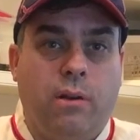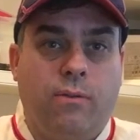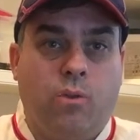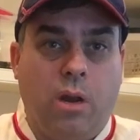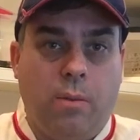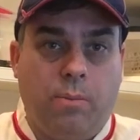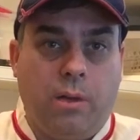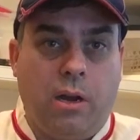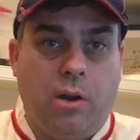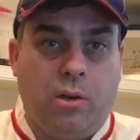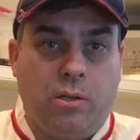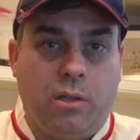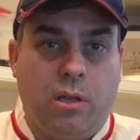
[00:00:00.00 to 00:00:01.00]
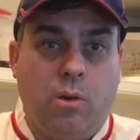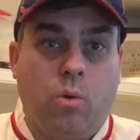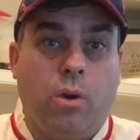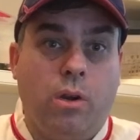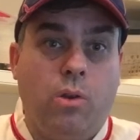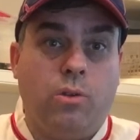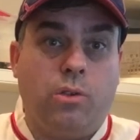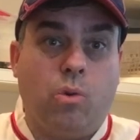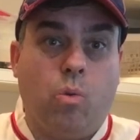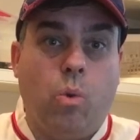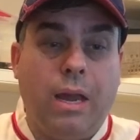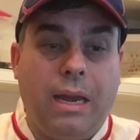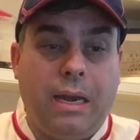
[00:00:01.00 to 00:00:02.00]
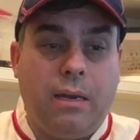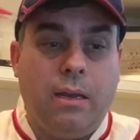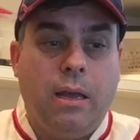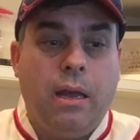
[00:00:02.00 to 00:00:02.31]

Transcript: of great players who are used to winning